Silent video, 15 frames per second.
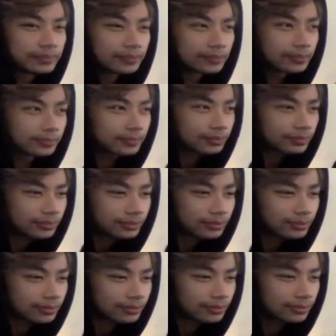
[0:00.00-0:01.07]

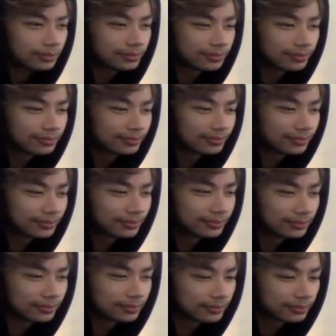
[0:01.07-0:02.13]

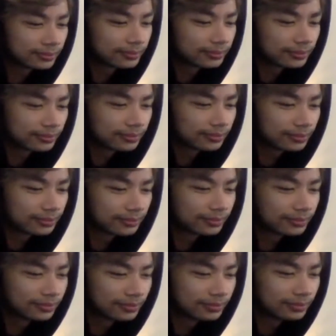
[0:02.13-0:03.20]

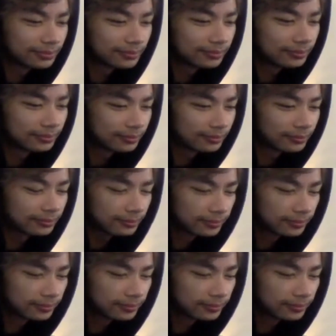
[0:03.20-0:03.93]
The person shown says nothing.